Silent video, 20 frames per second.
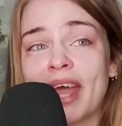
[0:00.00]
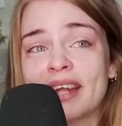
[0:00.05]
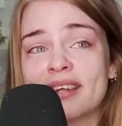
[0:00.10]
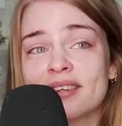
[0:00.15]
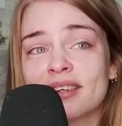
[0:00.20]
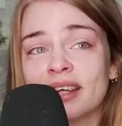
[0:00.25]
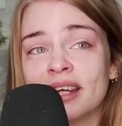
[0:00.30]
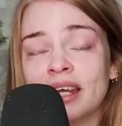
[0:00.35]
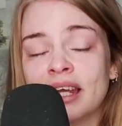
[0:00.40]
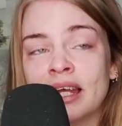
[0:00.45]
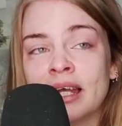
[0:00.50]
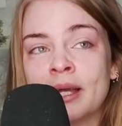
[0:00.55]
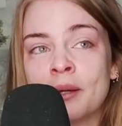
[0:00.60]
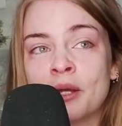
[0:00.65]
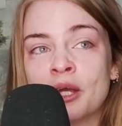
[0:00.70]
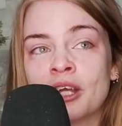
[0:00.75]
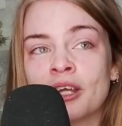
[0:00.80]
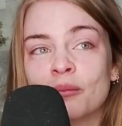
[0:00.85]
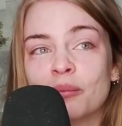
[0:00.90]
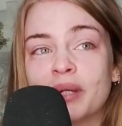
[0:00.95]
met,
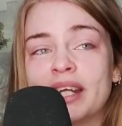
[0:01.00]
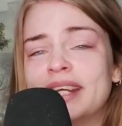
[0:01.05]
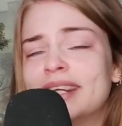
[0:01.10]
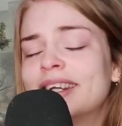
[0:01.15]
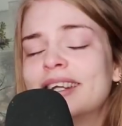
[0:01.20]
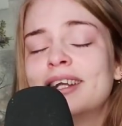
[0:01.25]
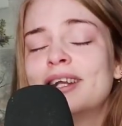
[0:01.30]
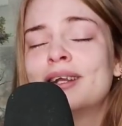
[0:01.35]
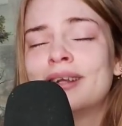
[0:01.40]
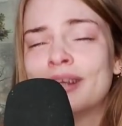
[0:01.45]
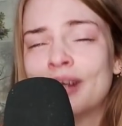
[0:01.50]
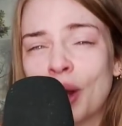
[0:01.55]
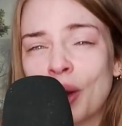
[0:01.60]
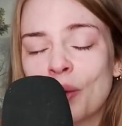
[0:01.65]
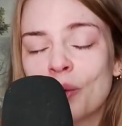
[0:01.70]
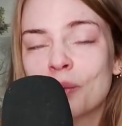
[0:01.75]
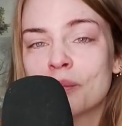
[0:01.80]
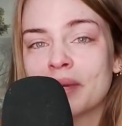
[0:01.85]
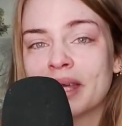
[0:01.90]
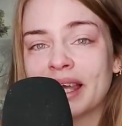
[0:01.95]
but he didn't
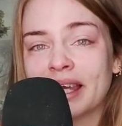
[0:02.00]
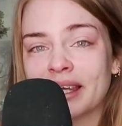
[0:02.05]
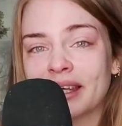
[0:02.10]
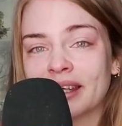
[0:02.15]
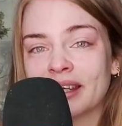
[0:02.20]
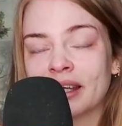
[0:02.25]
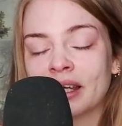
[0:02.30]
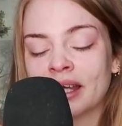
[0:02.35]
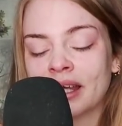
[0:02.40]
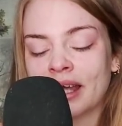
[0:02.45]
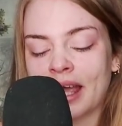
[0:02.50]
know me.